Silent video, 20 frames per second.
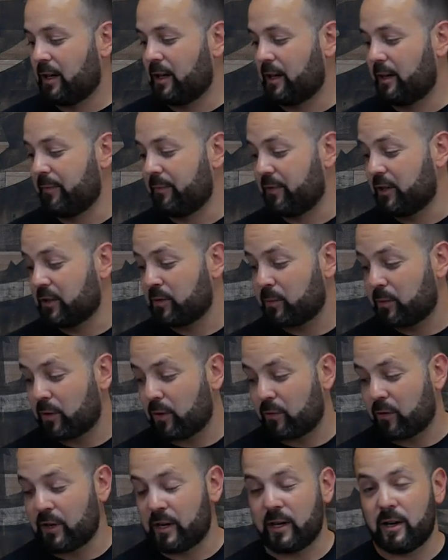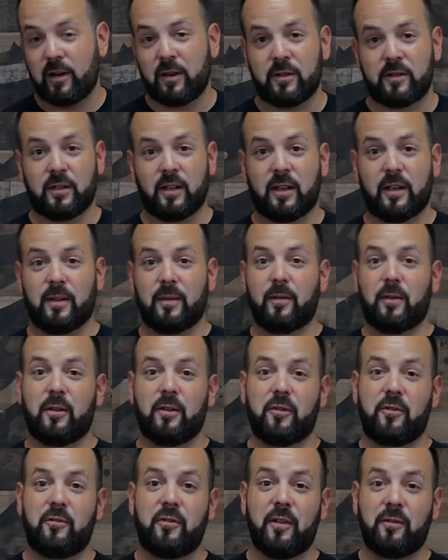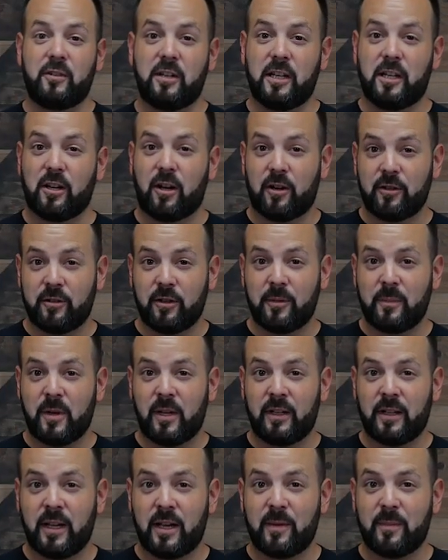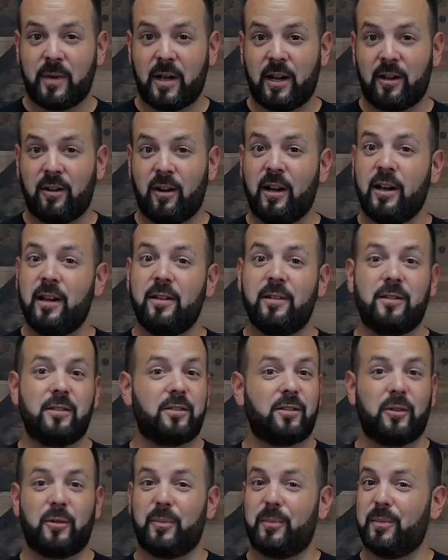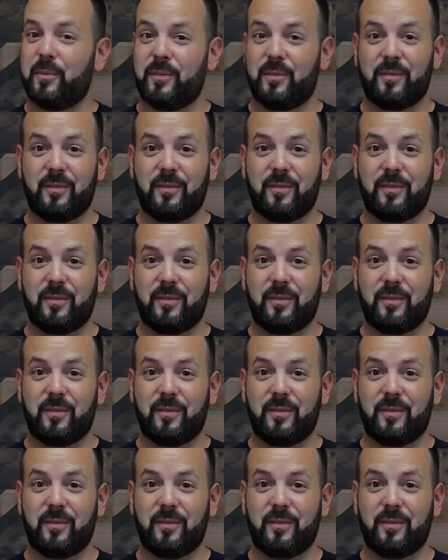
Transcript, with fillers: Um, this one over here is a 1500 milliamp battery. So